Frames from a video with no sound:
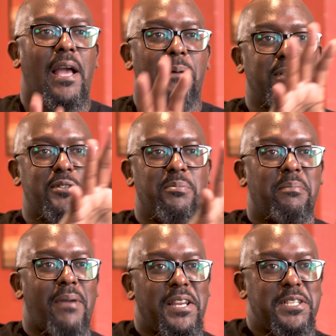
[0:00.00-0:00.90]
happens to be
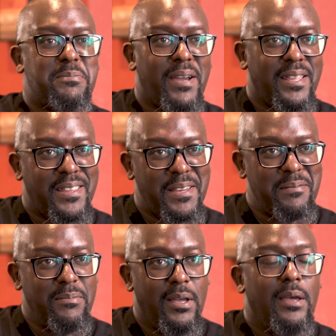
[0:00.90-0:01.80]
managed by
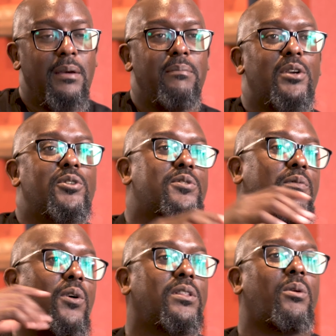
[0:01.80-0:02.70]
them because
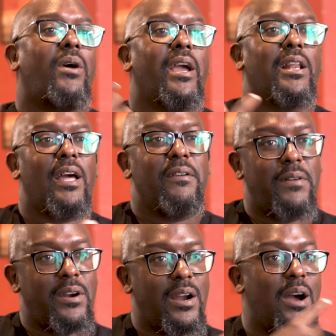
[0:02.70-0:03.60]
of all the wildlife
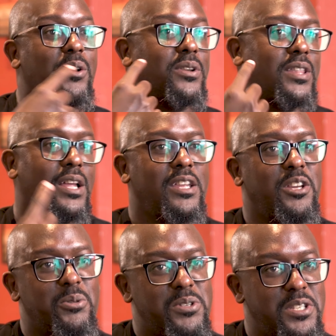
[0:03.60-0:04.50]
around that
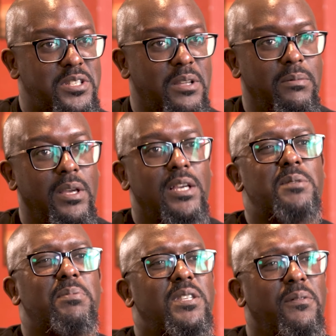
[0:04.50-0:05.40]
ecosystem,
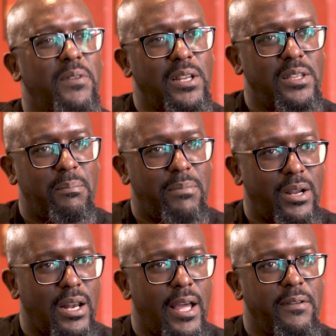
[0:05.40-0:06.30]
specifically the
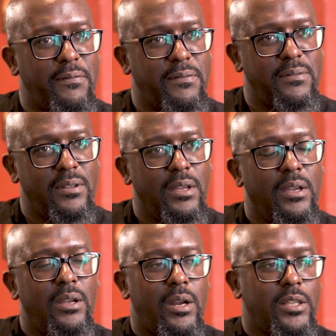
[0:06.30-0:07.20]
bird life,
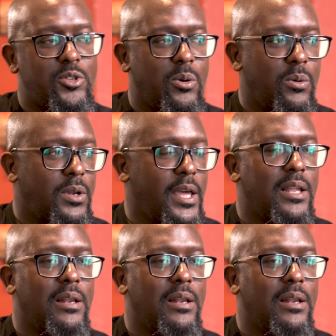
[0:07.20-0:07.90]
right? So Lake